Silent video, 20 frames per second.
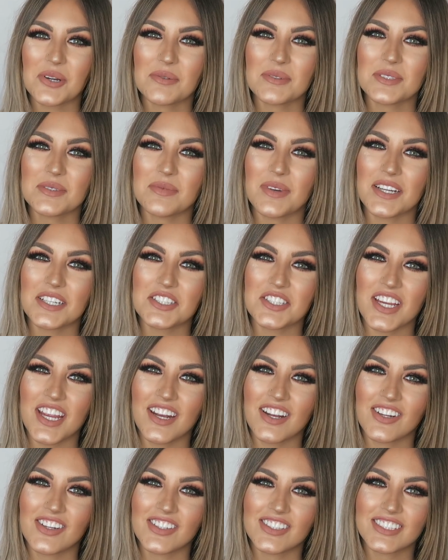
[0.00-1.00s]
welcome to my
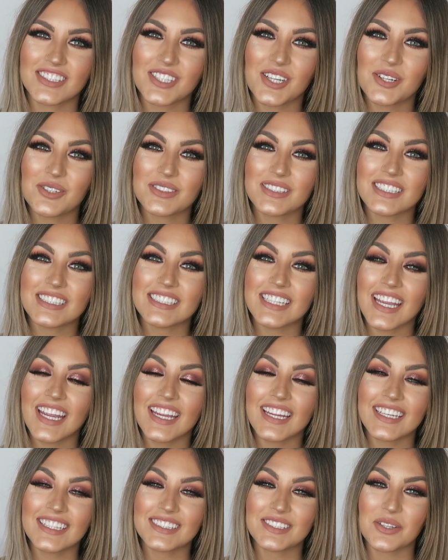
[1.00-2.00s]
channel. So
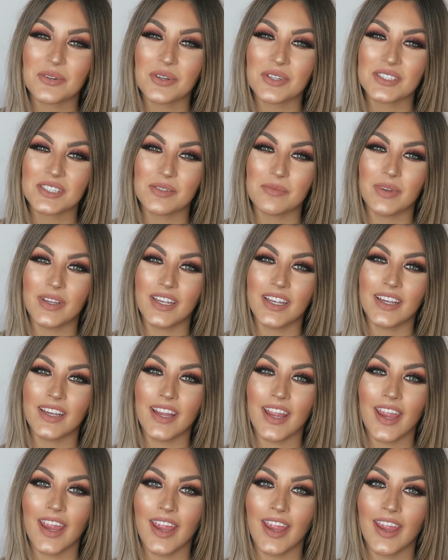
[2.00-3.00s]
today is going to
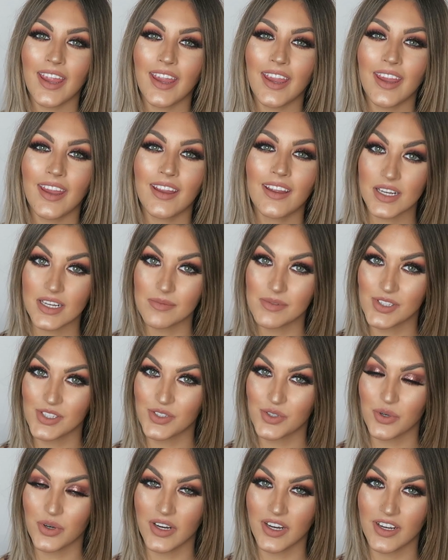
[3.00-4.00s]
be a makeup
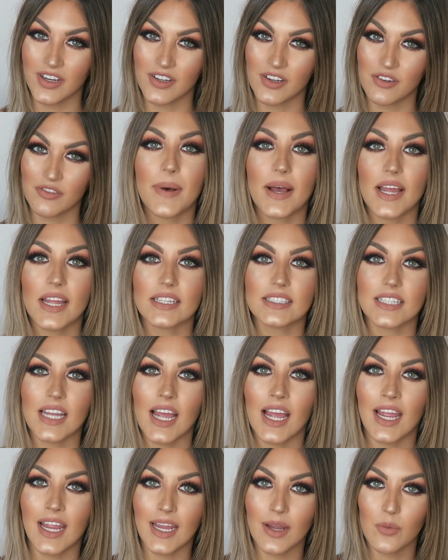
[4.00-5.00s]
tutorial, but
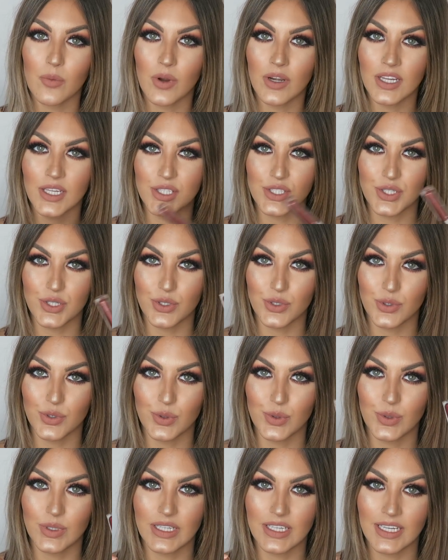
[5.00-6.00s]
I wanted
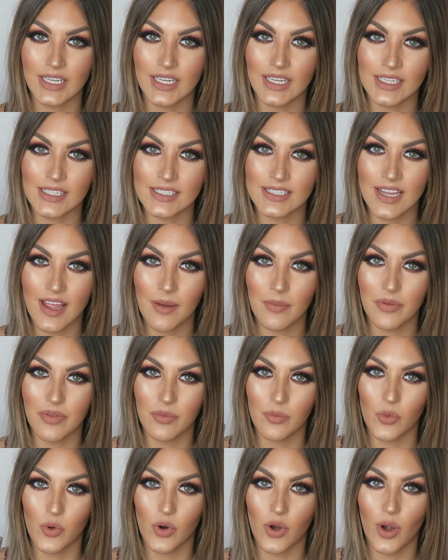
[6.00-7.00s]
to get in depth
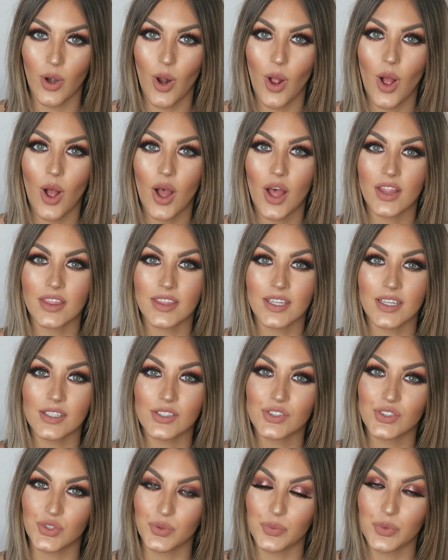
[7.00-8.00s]
more on the
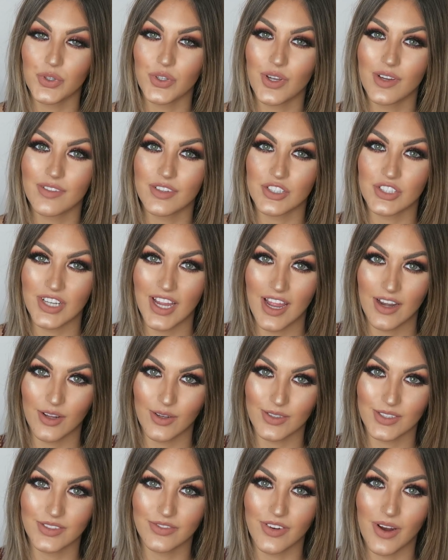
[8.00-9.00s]
Supernova
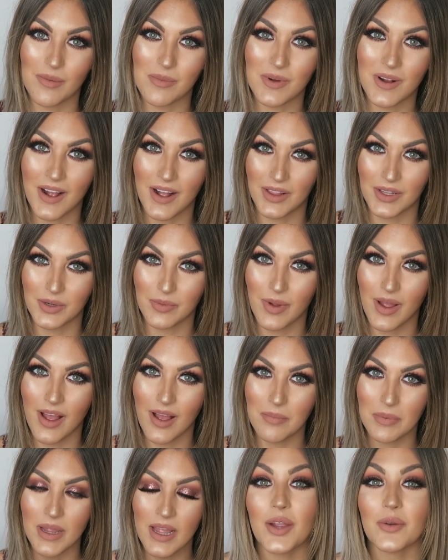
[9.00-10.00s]
Shadows from
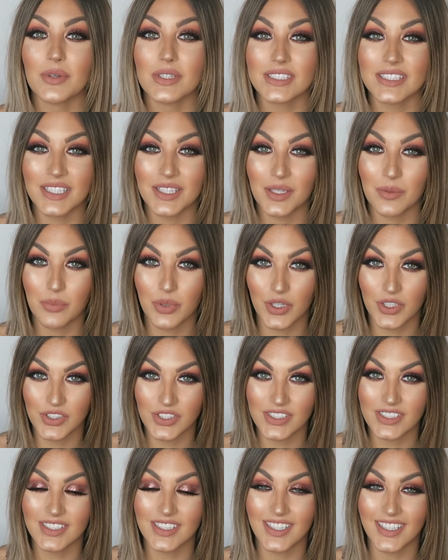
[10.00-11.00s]
ColourPop. I recently
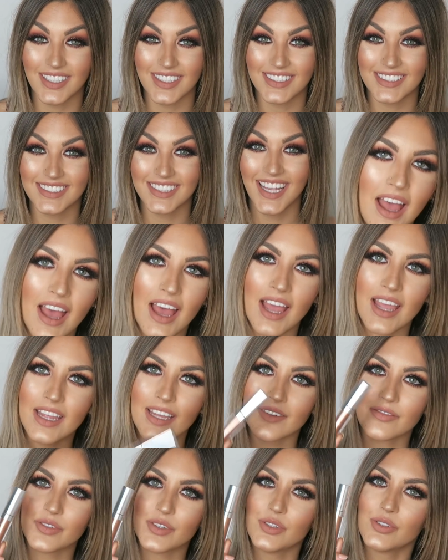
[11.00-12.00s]
purchased these. I
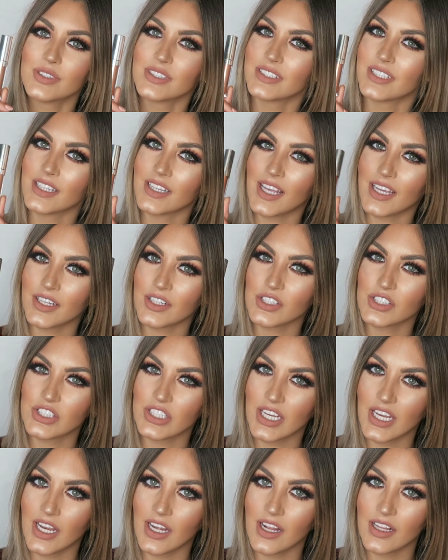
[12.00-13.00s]
have used the lighter
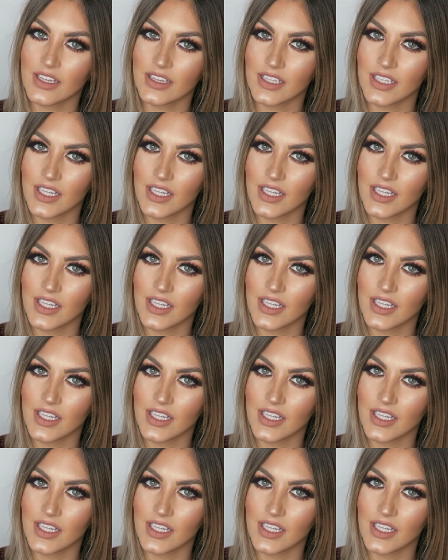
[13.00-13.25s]
shade